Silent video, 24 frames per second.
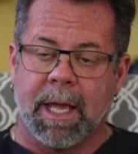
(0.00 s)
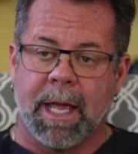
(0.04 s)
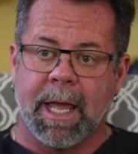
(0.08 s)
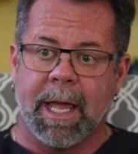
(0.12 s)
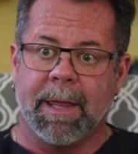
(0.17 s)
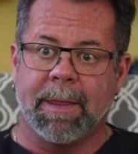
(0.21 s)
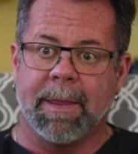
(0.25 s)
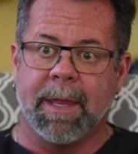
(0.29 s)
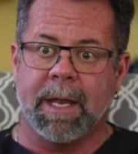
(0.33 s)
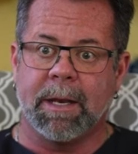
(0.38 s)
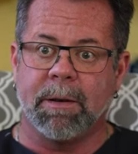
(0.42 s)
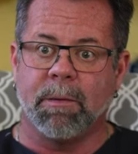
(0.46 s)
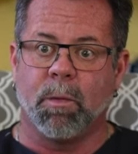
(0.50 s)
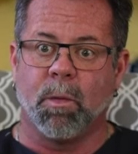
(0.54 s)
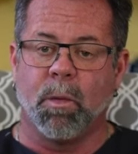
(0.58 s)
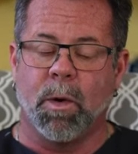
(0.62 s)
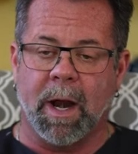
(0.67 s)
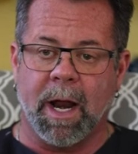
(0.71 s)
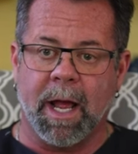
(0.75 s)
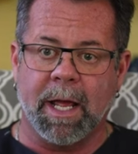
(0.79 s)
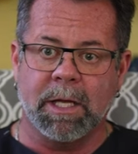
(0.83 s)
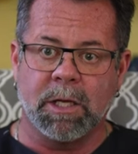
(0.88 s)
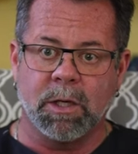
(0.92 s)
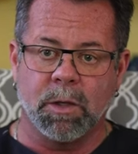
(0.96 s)
And then
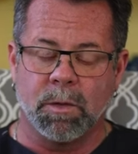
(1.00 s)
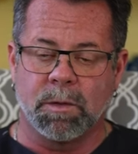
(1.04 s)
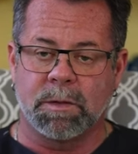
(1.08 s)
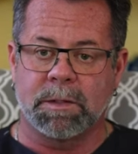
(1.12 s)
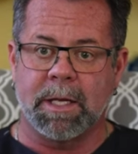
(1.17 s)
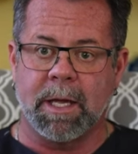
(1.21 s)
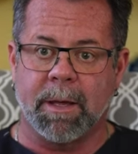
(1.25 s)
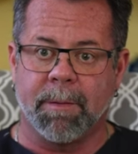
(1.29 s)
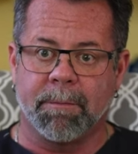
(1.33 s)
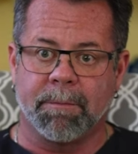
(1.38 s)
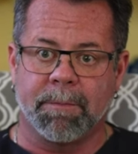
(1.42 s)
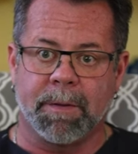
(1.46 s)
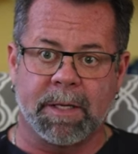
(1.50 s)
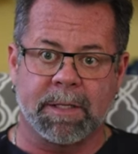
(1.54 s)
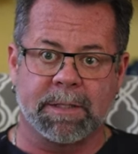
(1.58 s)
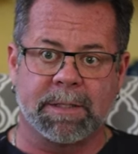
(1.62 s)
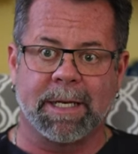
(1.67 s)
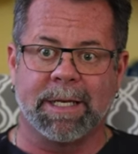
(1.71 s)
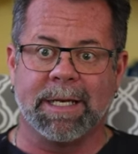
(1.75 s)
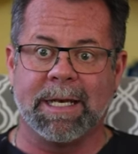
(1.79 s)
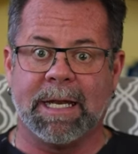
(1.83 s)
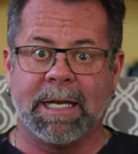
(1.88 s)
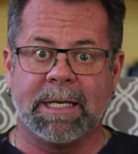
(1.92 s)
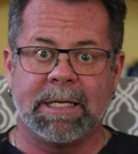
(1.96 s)
when I use them because
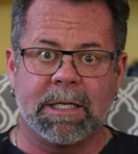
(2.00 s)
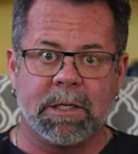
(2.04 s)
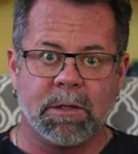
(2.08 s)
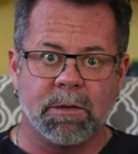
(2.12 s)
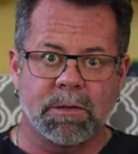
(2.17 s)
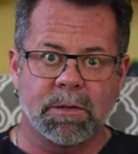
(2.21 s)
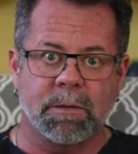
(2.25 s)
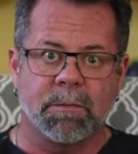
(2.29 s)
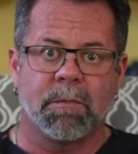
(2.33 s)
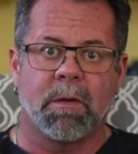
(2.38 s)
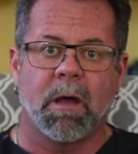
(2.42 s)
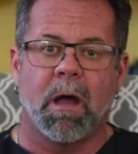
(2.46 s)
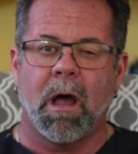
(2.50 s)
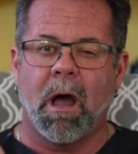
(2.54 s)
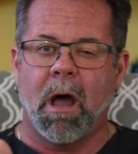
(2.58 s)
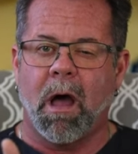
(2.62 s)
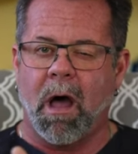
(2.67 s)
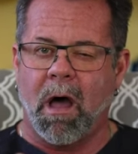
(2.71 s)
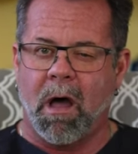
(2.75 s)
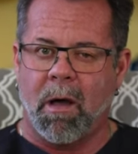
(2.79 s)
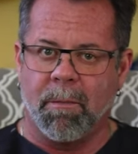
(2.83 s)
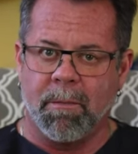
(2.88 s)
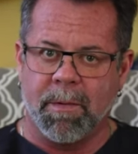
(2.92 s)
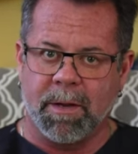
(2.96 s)
I need to use them,
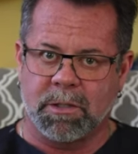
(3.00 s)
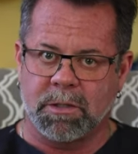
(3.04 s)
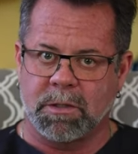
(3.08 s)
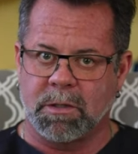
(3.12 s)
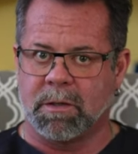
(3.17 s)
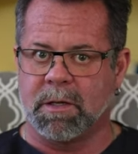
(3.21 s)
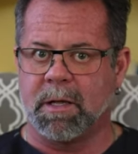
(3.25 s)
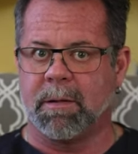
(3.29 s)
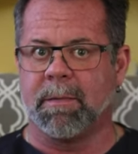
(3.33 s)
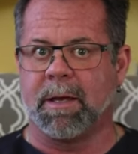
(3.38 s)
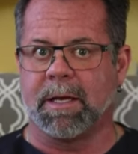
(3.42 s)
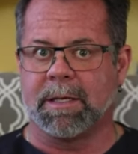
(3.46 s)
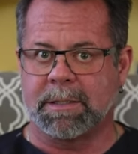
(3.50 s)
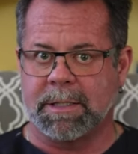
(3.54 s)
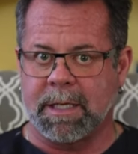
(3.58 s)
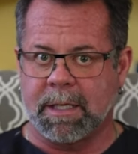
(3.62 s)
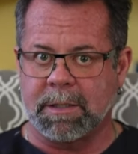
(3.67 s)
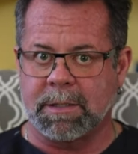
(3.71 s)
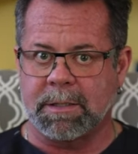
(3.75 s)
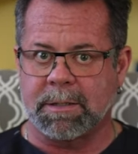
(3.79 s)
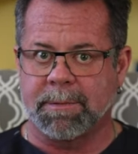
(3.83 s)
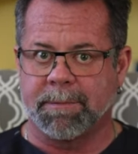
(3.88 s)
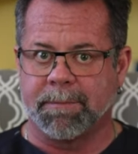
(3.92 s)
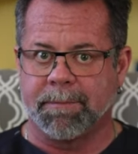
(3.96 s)
I'll make sure they make
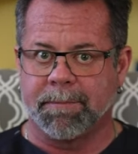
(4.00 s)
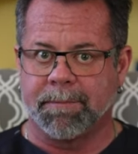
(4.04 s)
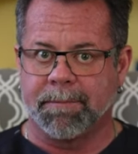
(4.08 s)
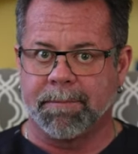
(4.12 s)
sense.